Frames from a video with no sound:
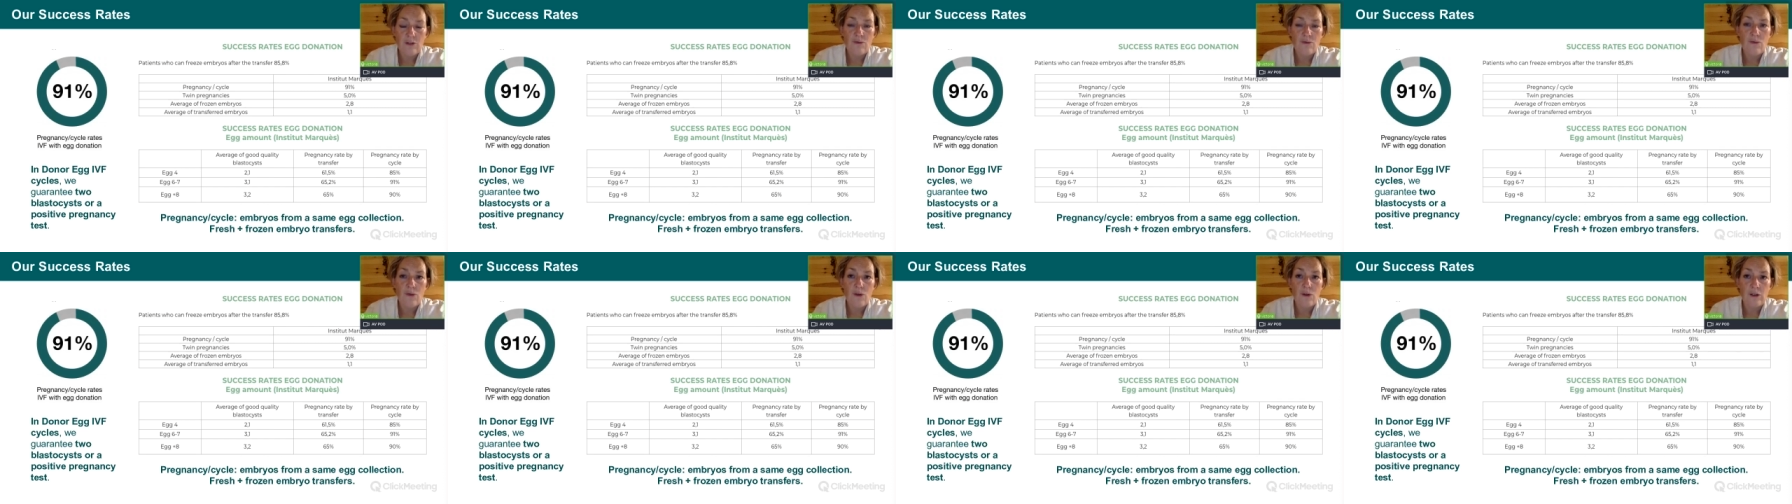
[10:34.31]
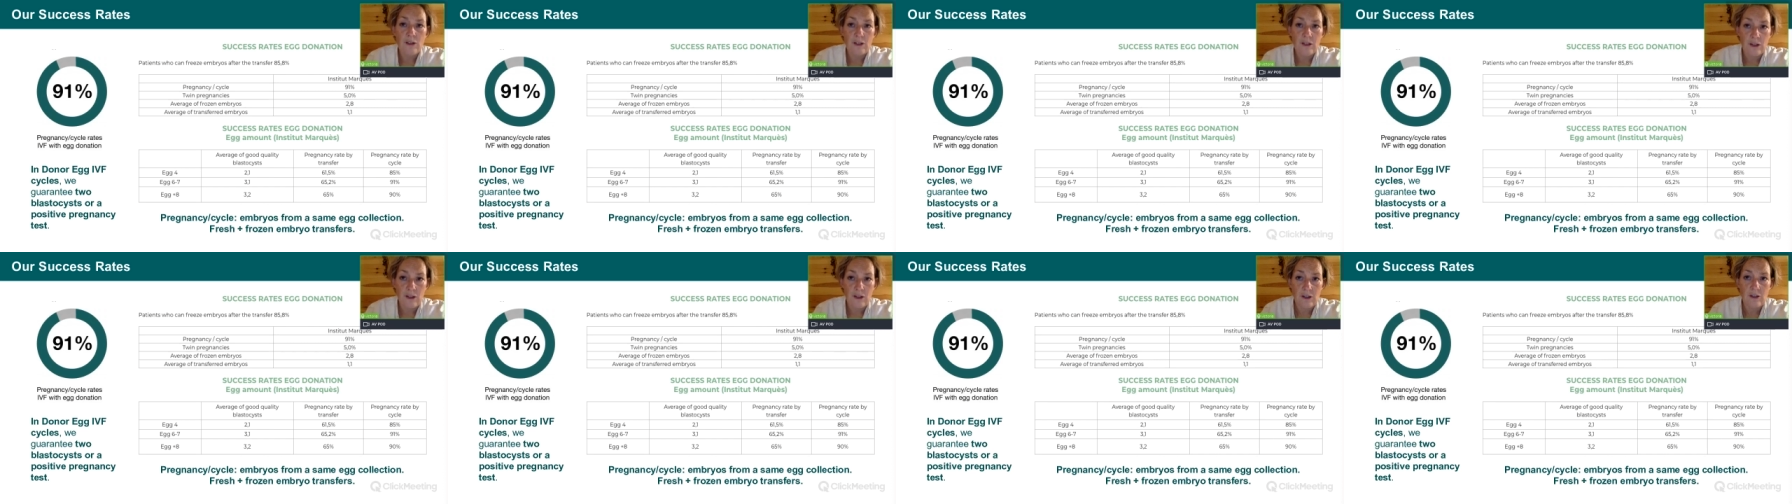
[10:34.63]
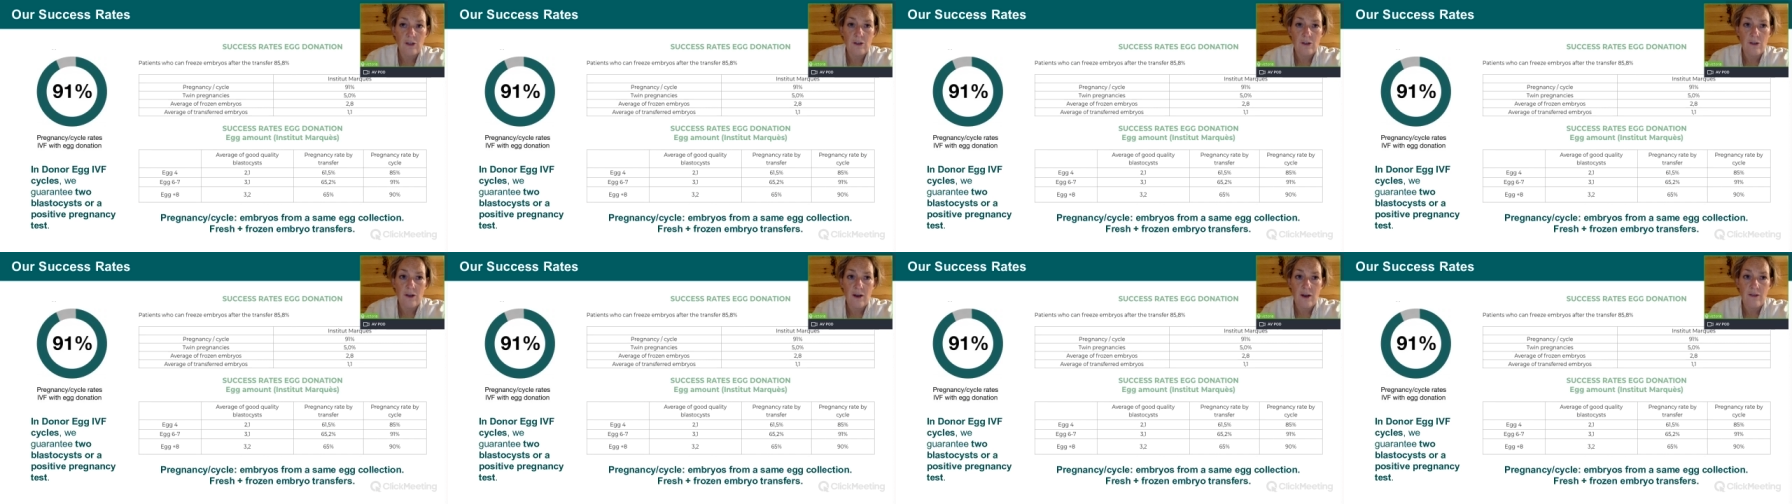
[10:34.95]
who wanted
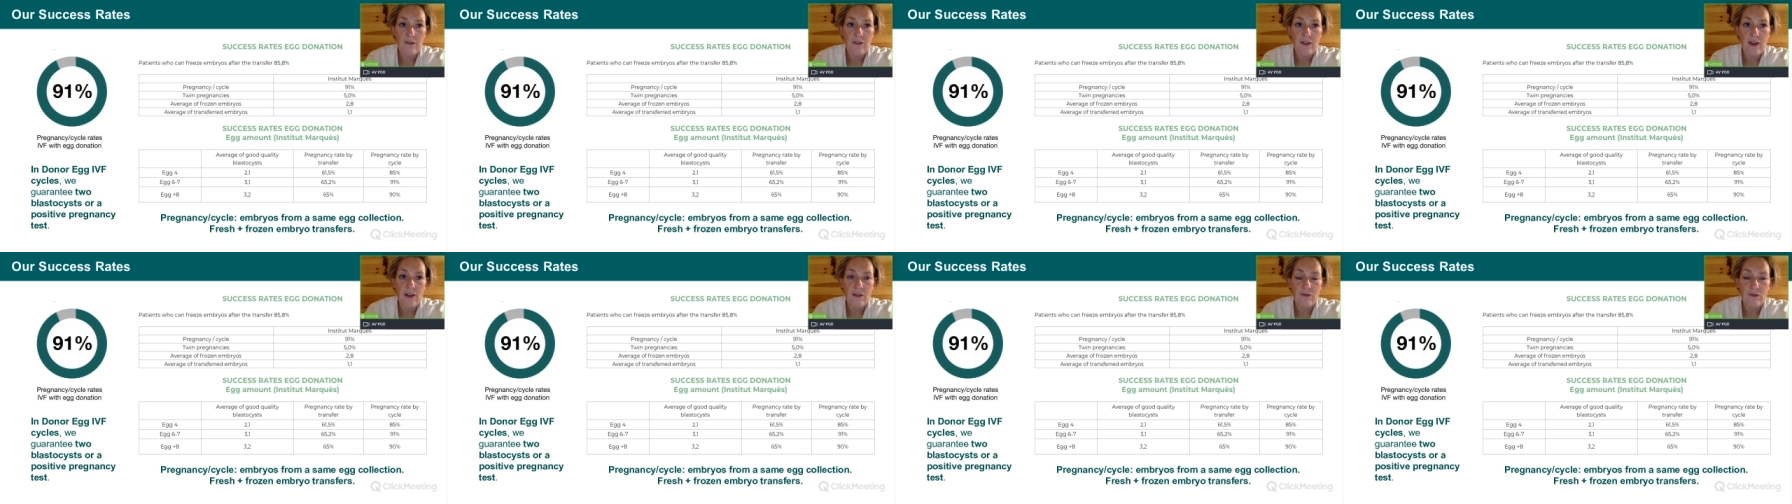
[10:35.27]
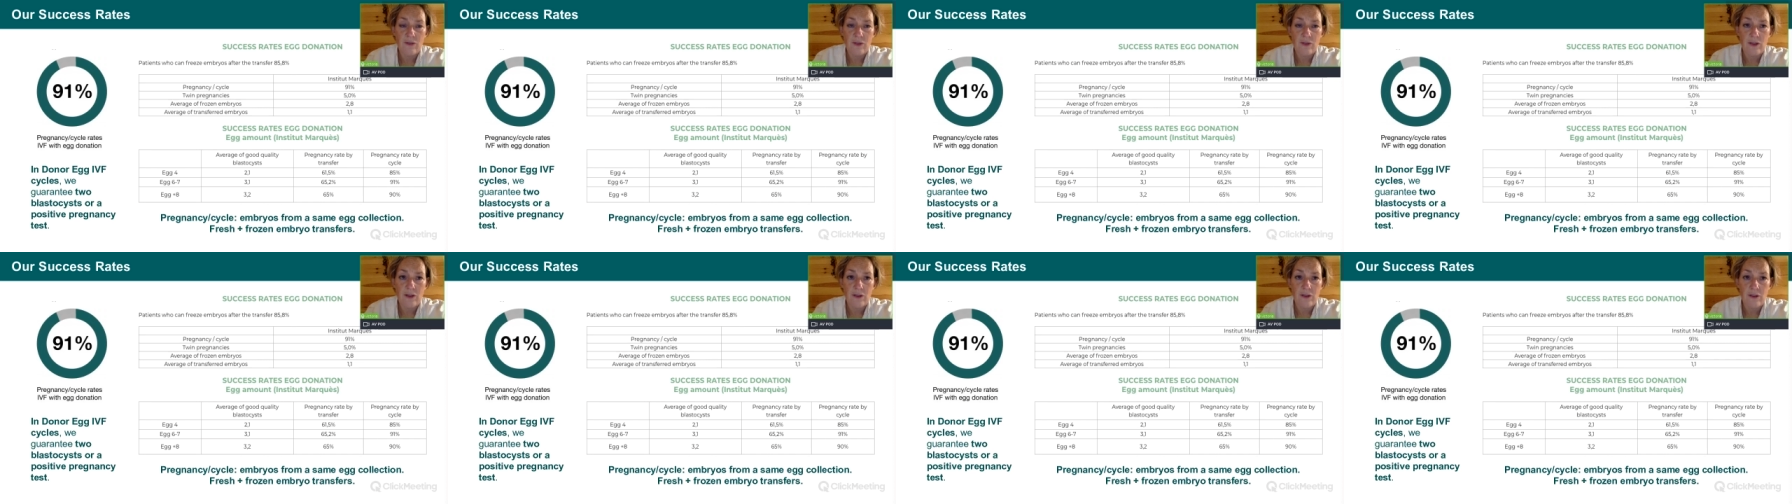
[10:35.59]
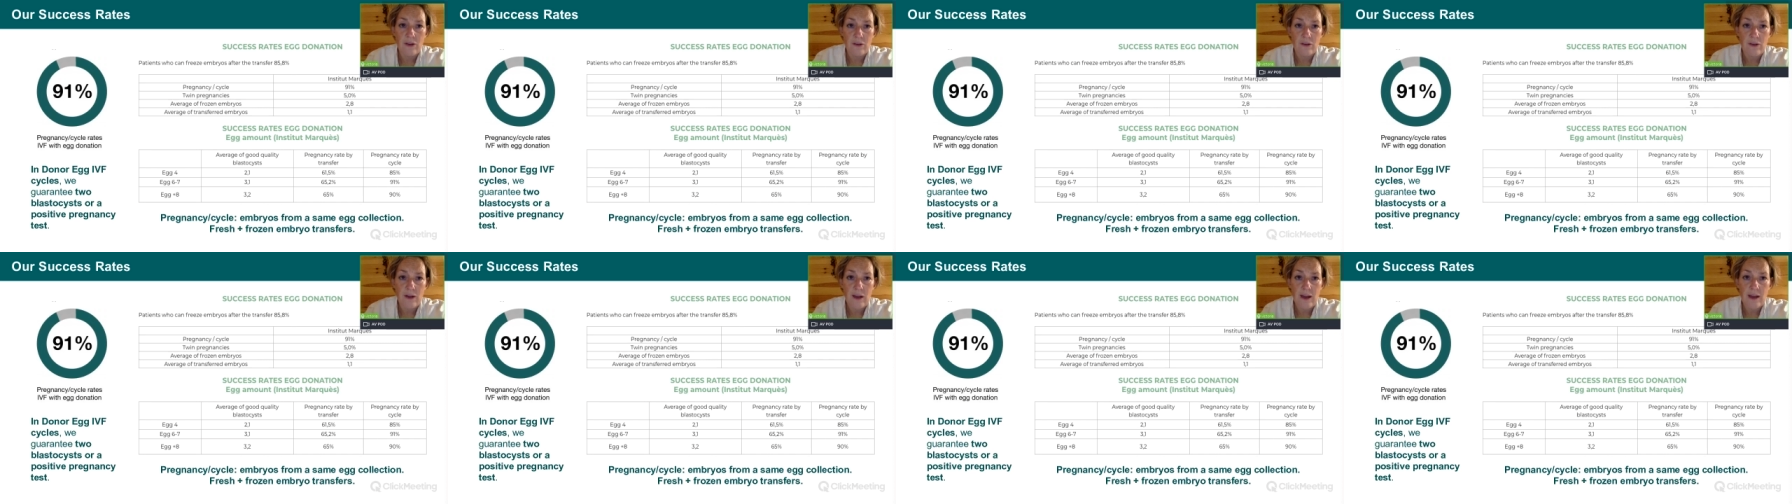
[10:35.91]
to do I V F with
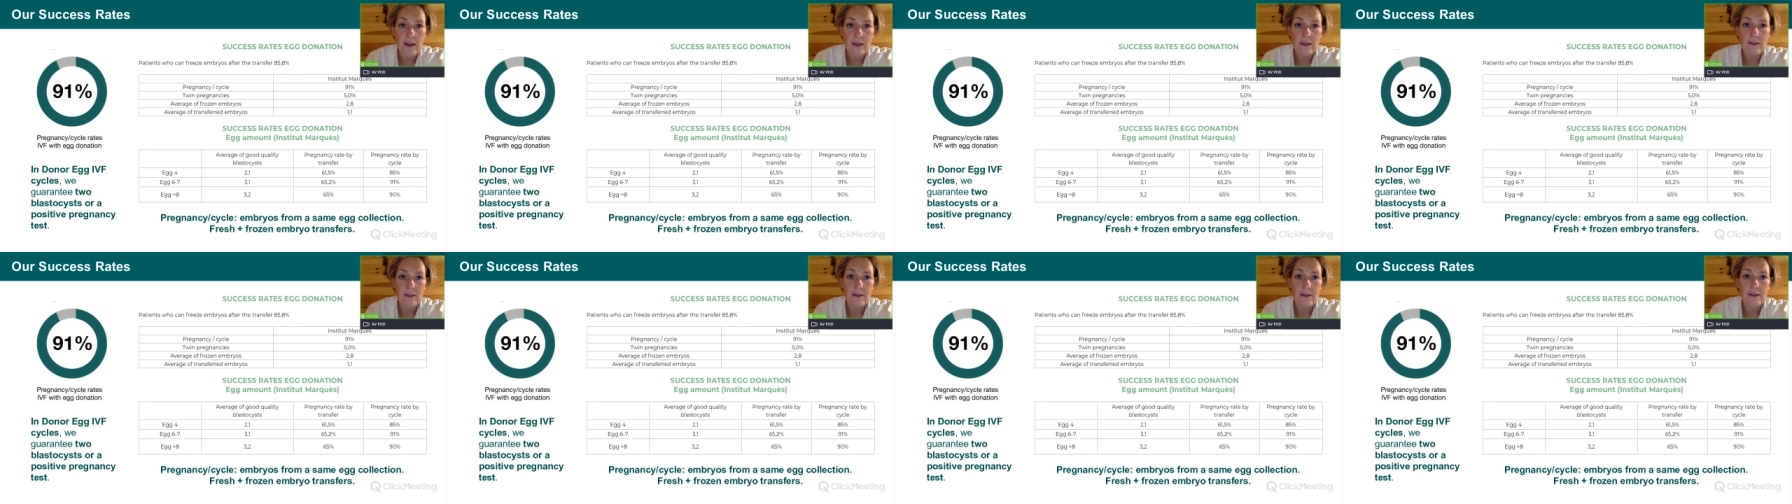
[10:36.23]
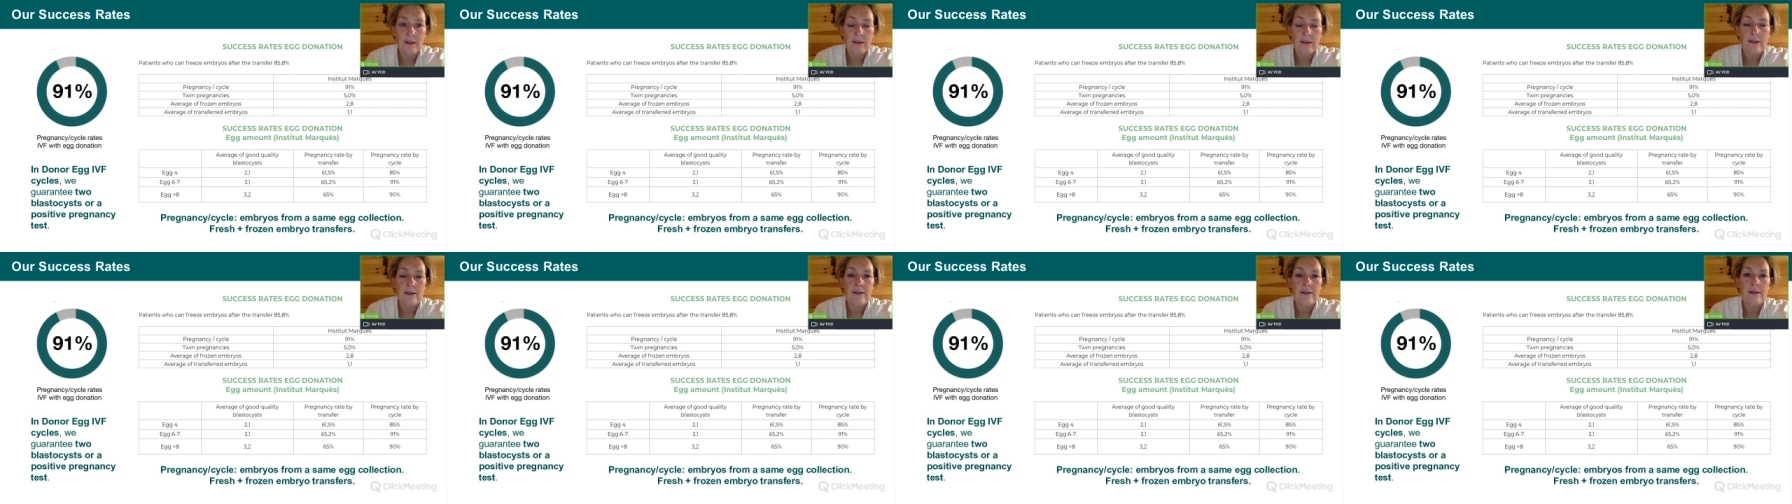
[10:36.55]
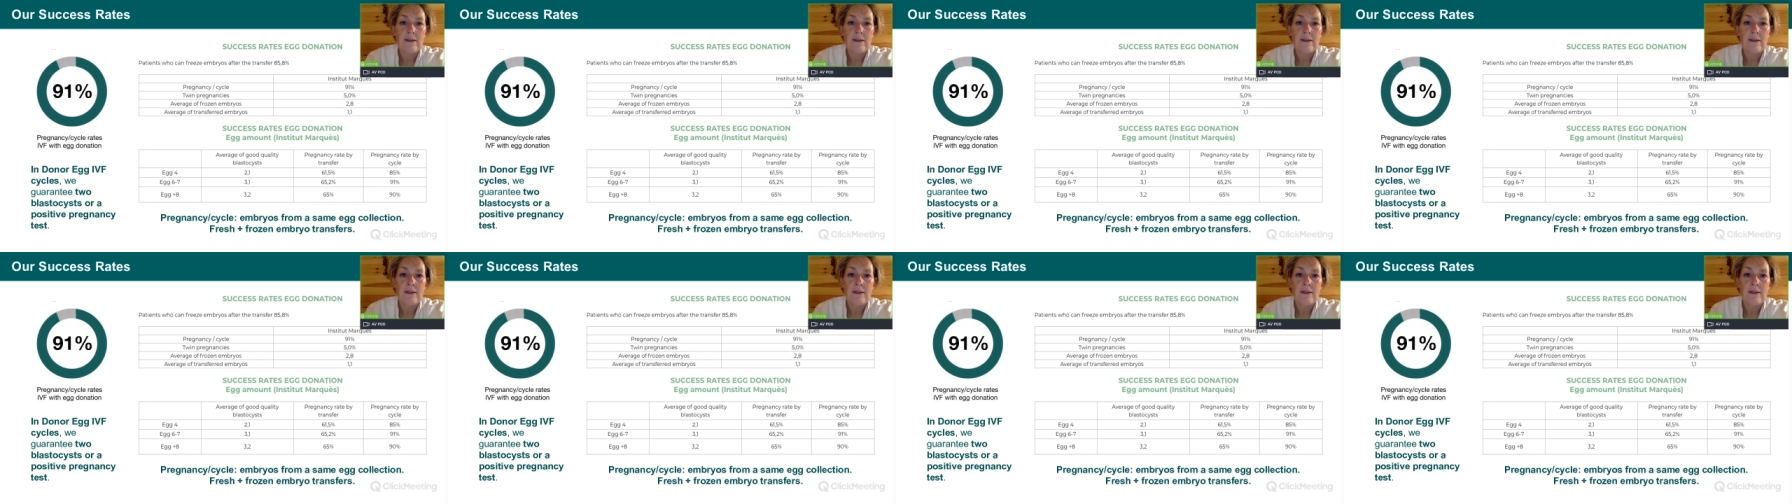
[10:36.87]
her own eggs,